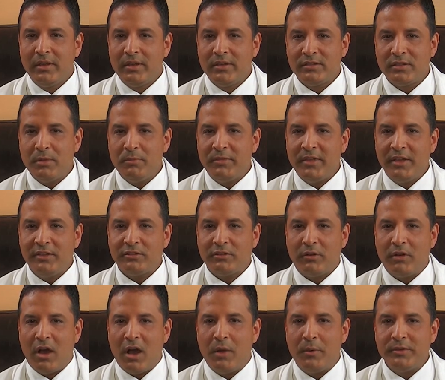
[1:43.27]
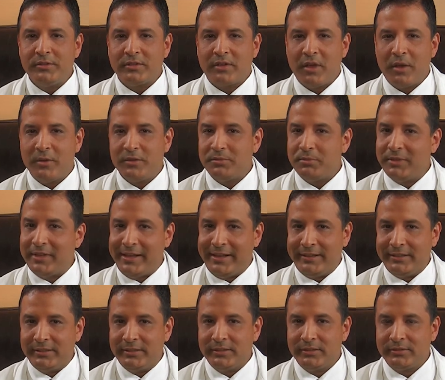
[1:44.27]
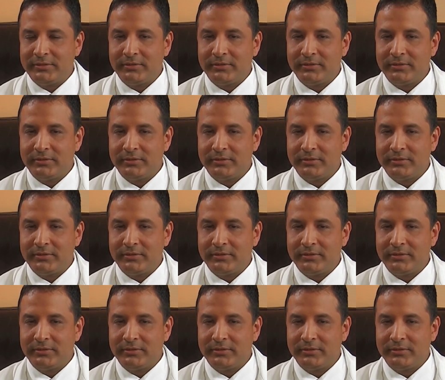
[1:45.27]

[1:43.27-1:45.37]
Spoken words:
Some things don't always go as planned.